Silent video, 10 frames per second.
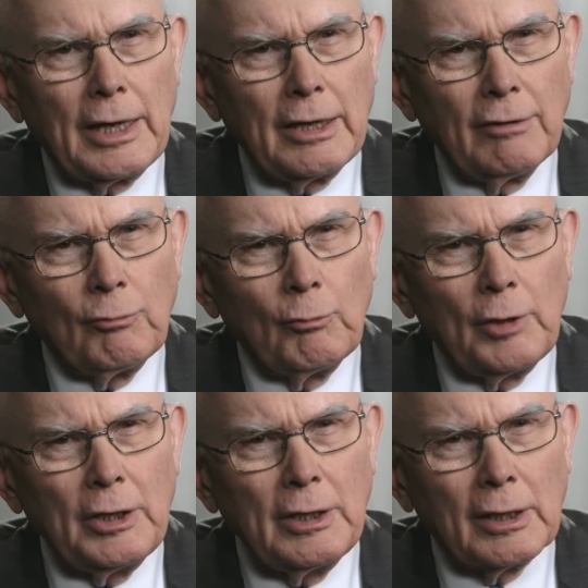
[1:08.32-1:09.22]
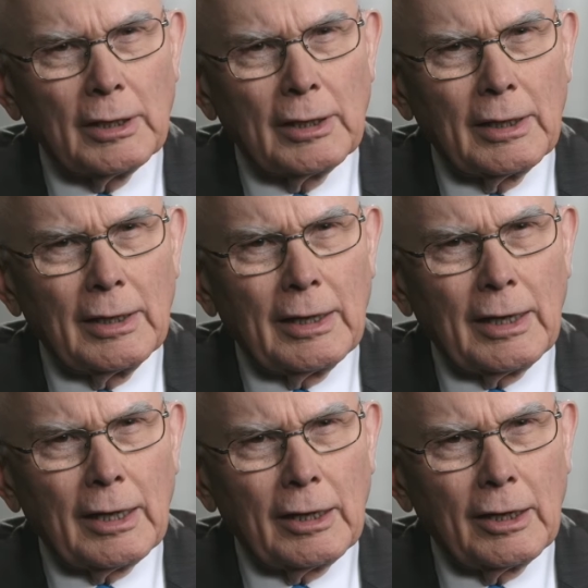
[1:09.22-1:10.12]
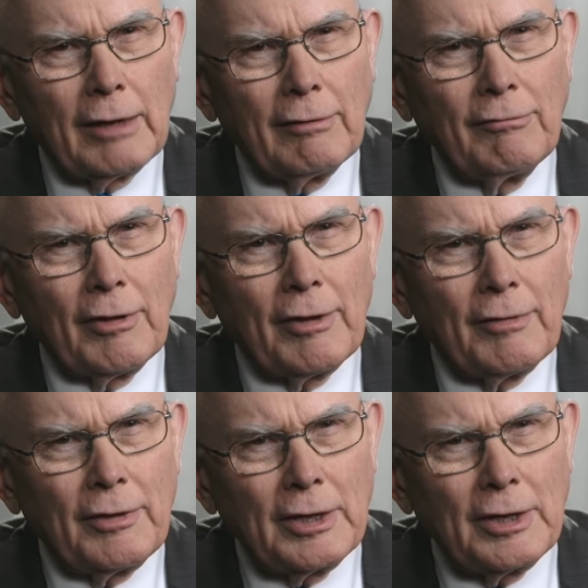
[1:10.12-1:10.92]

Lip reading: if we love